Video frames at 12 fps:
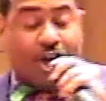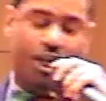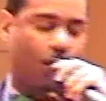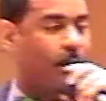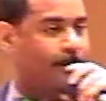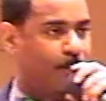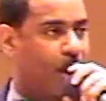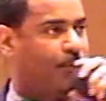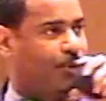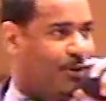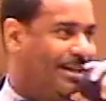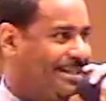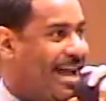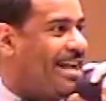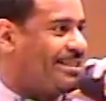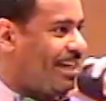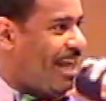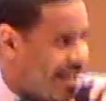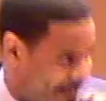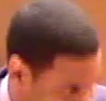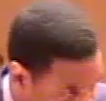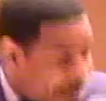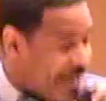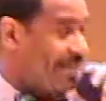you wouldn't know three days later later,
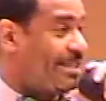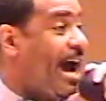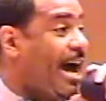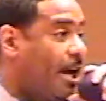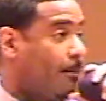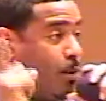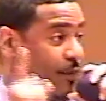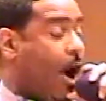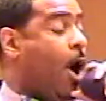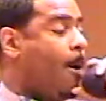he got up with all